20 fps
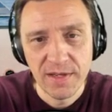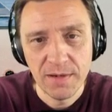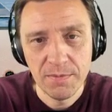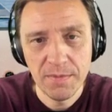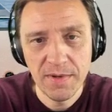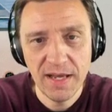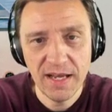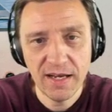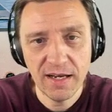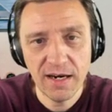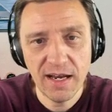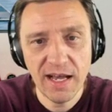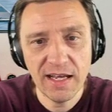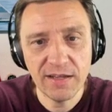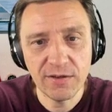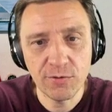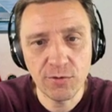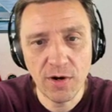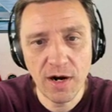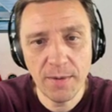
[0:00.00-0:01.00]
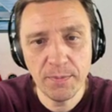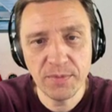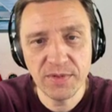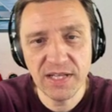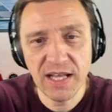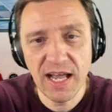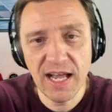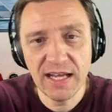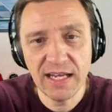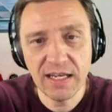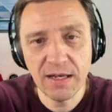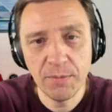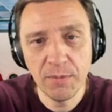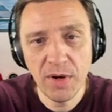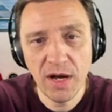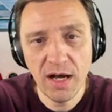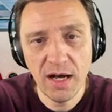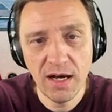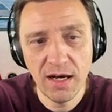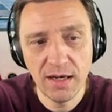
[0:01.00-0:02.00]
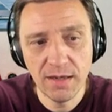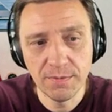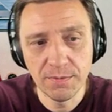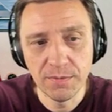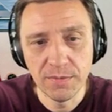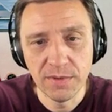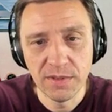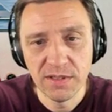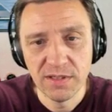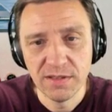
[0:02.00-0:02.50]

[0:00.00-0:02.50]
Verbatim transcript: The Mega Knight drops like a bomb.